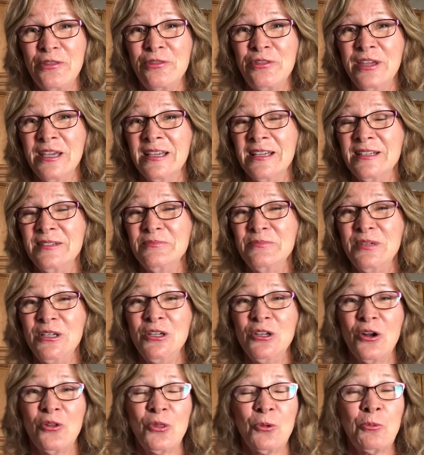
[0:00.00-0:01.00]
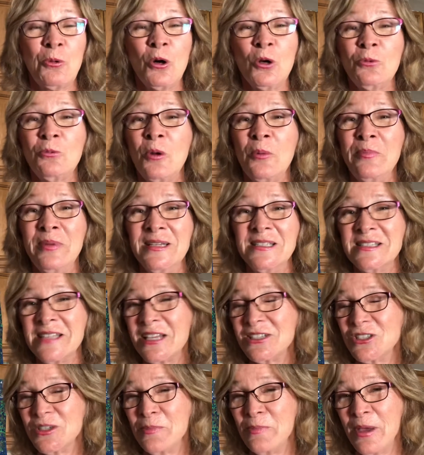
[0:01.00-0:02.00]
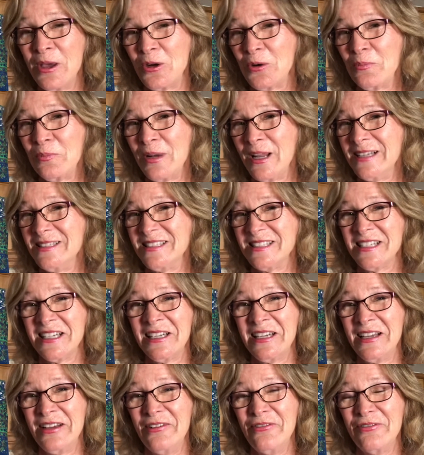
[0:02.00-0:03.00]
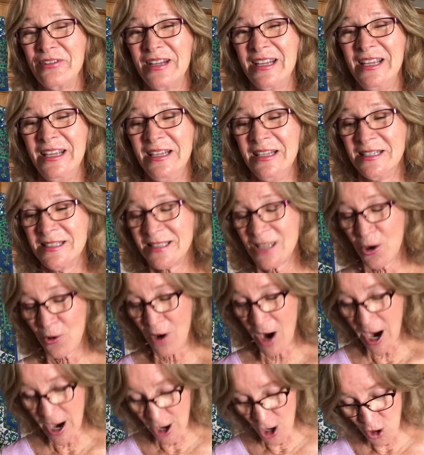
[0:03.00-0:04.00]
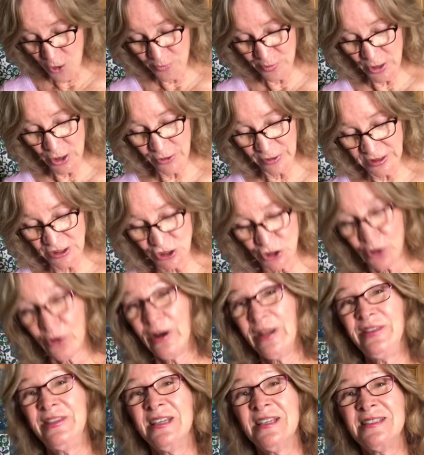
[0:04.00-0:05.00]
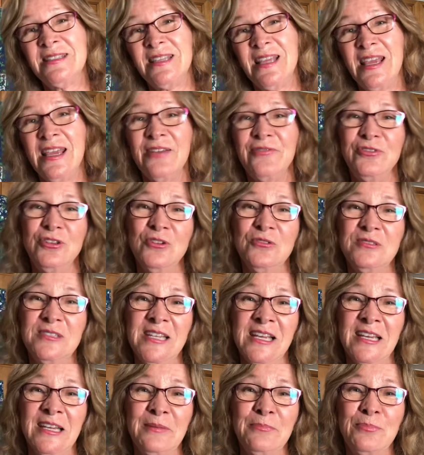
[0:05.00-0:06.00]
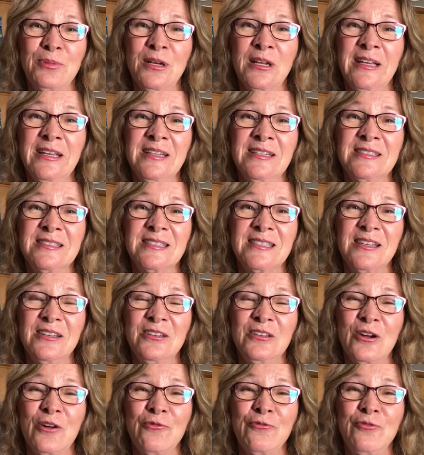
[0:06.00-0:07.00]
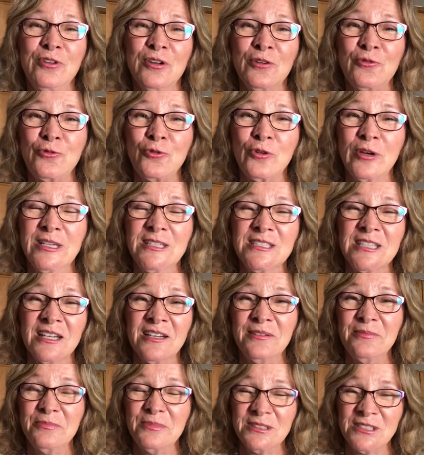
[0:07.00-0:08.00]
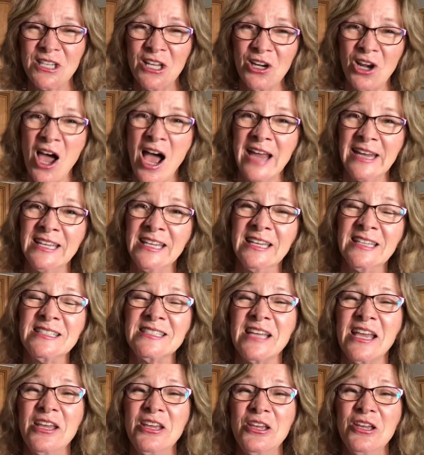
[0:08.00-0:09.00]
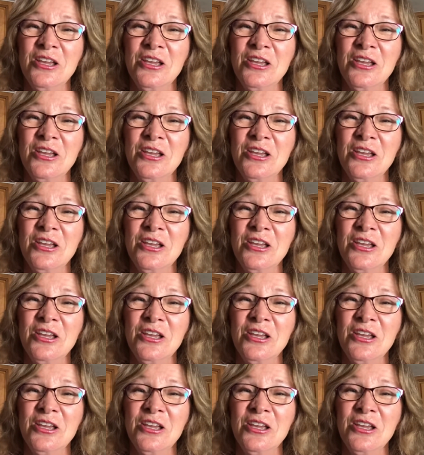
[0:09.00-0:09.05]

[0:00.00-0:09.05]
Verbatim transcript: then you know the world will be such a better place to live. So I hope you enjoyed this. If you did, please you know feel free to to like it.